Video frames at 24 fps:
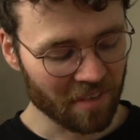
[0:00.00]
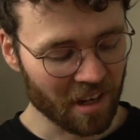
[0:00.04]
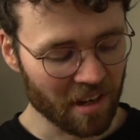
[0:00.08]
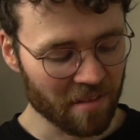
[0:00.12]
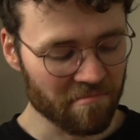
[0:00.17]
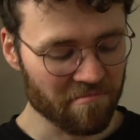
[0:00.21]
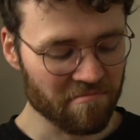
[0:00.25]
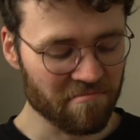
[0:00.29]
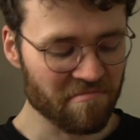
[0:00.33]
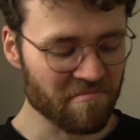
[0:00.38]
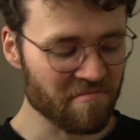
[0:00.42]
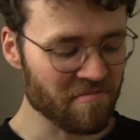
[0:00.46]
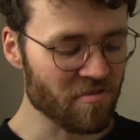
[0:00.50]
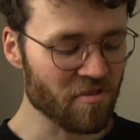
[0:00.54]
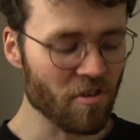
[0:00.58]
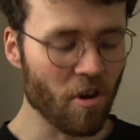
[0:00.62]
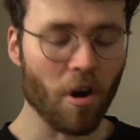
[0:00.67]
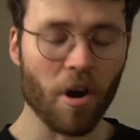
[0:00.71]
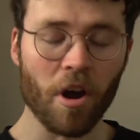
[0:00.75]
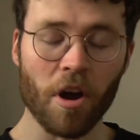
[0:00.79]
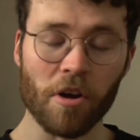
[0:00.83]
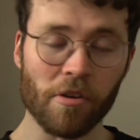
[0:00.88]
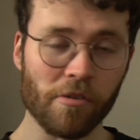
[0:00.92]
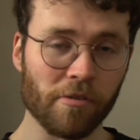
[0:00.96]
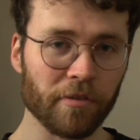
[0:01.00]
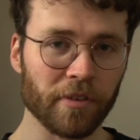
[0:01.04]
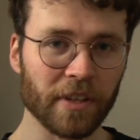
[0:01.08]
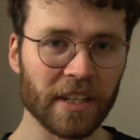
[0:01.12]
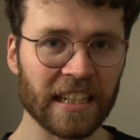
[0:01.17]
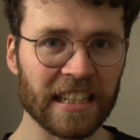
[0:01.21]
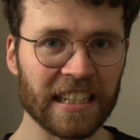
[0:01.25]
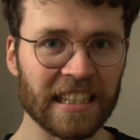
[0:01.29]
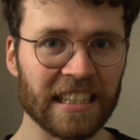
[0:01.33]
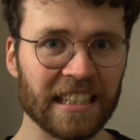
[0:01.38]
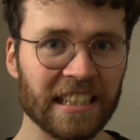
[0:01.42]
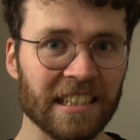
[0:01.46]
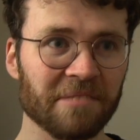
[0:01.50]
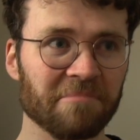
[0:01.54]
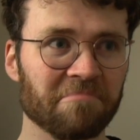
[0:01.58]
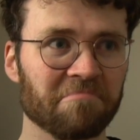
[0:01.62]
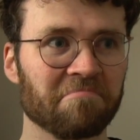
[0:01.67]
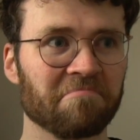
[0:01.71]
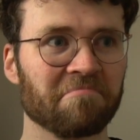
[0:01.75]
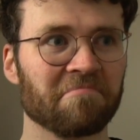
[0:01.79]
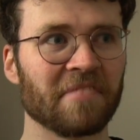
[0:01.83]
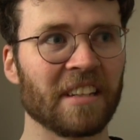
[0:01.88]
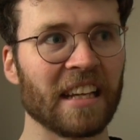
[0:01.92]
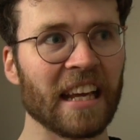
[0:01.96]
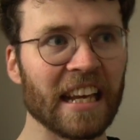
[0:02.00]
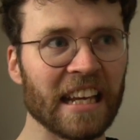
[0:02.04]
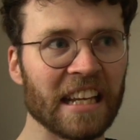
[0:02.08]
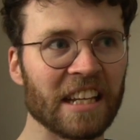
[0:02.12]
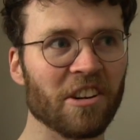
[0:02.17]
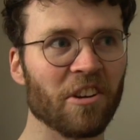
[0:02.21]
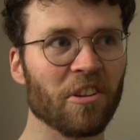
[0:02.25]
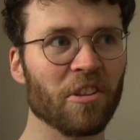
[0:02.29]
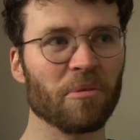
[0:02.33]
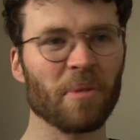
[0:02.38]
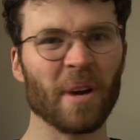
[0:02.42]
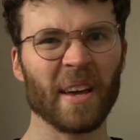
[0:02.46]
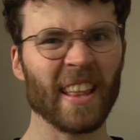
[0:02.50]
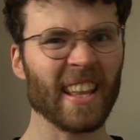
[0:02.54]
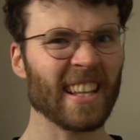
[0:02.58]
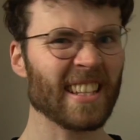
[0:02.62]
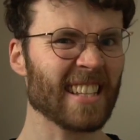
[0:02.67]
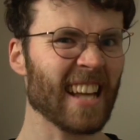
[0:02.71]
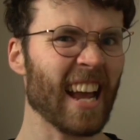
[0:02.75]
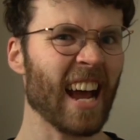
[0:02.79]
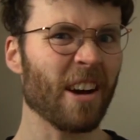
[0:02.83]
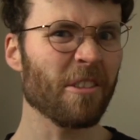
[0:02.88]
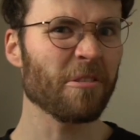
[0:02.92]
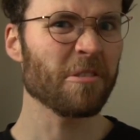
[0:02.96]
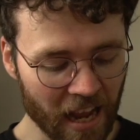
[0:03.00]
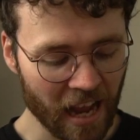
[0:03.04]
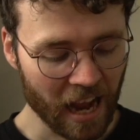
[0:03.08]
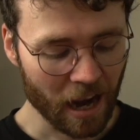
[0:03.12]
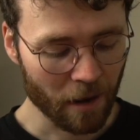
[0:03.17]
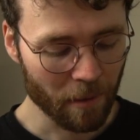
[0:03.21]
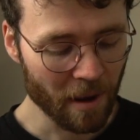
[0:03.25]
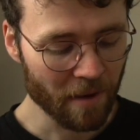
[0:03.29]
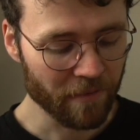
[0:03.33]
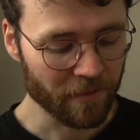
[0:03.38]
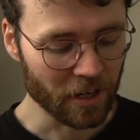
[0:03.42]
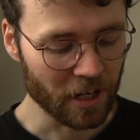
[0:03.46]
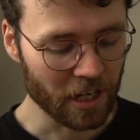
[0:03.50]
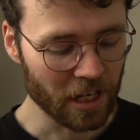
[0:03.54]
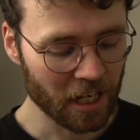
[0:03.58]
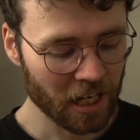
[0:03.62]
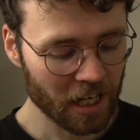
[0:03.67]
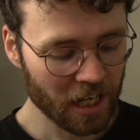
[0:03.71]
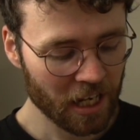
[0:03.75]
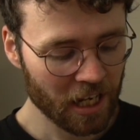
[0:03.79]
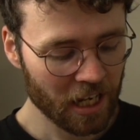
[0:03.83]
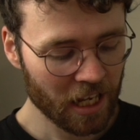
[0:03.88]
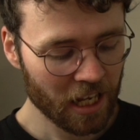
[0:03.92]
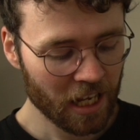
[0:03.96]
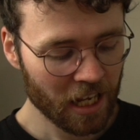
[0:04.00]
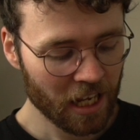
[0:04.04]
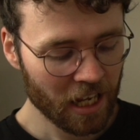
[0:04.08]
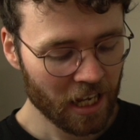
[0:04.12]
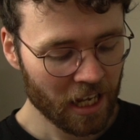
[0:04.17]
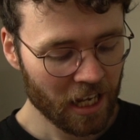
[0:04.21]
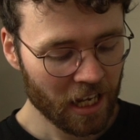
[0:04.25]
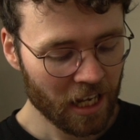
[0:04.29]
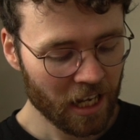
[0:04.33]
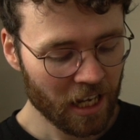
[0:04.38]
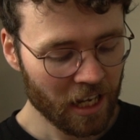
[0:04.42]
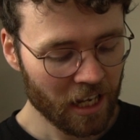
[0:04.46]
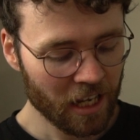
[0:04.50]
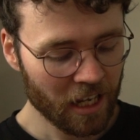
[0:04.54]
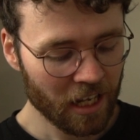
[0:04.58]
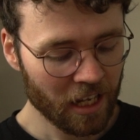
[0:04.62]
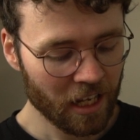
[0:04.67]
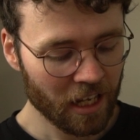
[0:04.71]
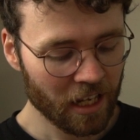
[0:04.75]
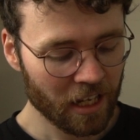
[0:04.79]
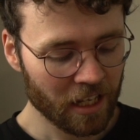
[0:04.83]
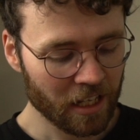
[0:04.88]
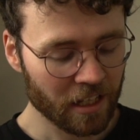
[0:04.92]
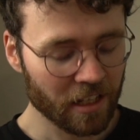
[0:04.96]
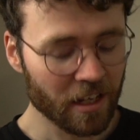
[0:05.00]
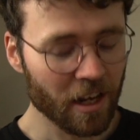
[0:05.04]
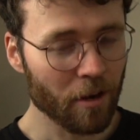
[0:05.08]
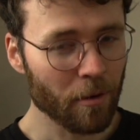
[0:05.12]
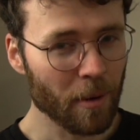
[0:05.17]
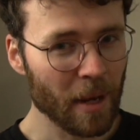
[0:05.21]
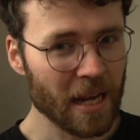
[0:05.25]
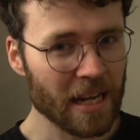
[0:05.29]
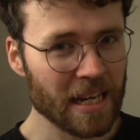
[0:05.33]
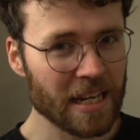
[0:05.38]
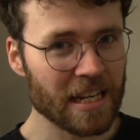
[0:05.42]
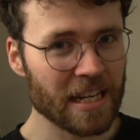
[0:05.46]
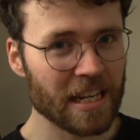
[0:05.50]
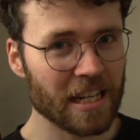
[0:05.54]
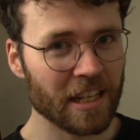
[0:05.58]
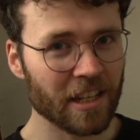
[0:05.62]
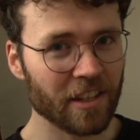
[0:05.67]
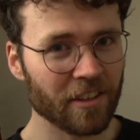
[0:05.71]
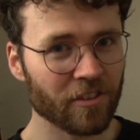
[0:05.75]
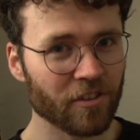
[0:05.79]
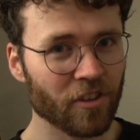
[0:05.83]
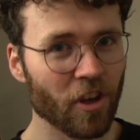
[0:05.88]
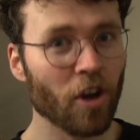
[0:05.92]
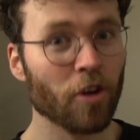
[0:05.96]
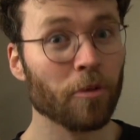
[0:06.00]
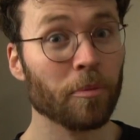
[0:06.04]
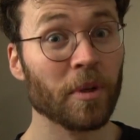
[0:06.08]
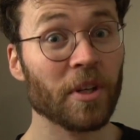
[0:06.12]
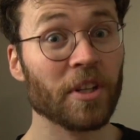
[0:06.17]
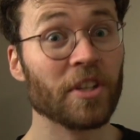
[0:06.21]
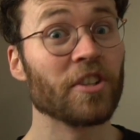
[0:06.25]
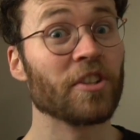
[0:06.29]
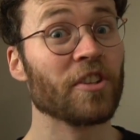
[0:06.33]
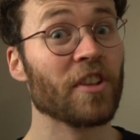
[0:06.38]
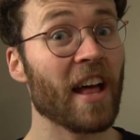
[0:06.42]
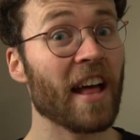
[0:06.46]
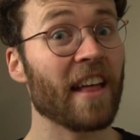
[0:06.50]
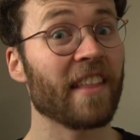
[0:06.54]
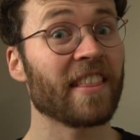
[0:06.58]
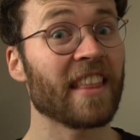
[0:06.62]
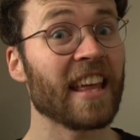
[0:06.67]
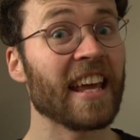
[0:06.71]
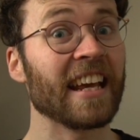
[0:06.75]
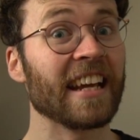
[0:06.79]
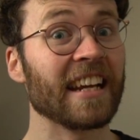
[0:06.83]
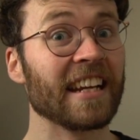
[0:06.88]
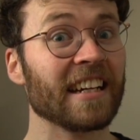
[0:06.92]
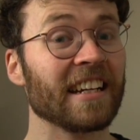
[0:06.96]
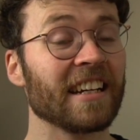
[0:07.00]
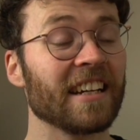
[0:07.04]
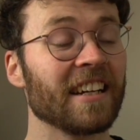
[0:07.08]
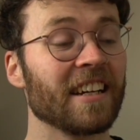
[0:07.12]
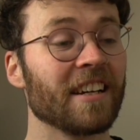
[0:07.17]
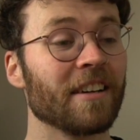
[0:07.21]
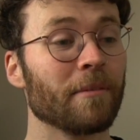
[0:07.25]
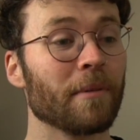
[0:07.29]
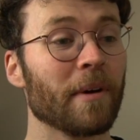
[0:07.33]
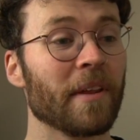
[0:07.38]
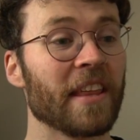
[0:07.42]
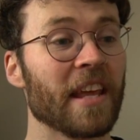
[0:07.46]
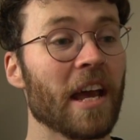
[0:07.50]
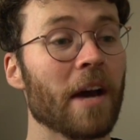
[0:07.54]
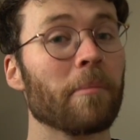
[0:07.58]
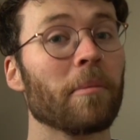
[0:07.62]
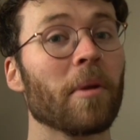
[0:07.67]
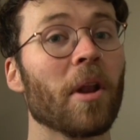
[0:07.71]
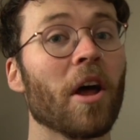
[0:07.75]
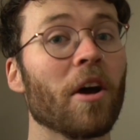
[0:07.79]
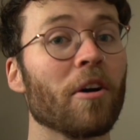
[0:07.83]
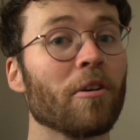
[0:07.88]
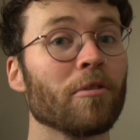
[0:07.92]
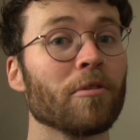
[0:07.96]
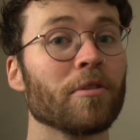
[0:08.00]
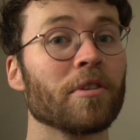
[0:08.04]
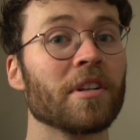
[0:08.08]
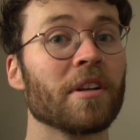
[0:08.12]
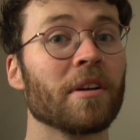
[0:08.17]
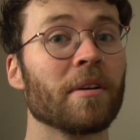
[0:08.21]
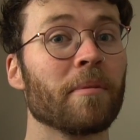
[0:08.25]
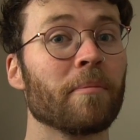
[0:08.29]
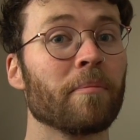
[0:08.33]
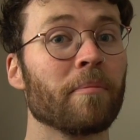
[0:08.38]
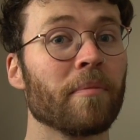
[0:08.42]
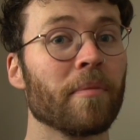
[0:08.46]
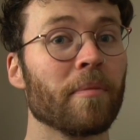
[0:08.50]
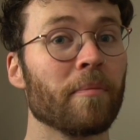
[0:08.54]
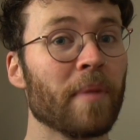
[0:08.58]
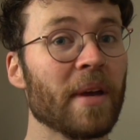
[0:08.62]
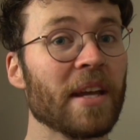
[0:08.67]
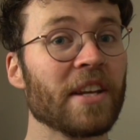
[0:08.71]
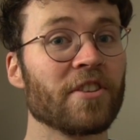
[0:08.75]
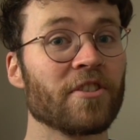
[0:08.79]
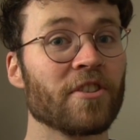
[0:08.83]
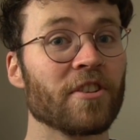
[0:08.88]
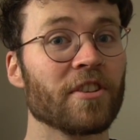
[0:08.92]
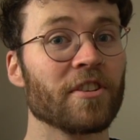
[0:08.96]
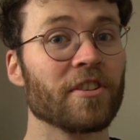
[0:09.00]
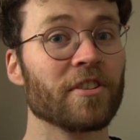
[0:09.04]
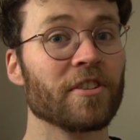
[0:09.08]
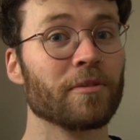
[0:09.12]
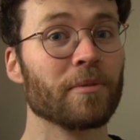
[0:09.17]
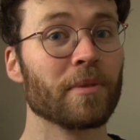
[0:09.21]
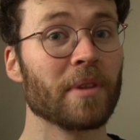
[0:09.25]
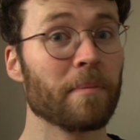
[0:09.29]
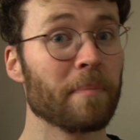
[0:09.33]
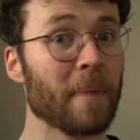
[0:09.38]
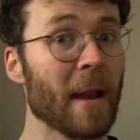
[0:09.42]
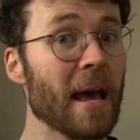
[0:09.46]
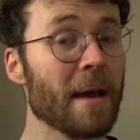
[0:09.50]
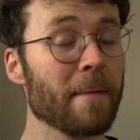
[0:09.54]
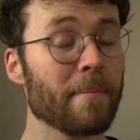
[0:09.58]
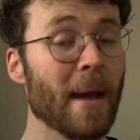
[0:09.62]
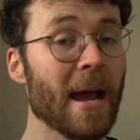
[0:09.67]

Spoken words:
I'm not overly keen on the way they sound. However, you know when Toman do that thing where they upload pictures with the black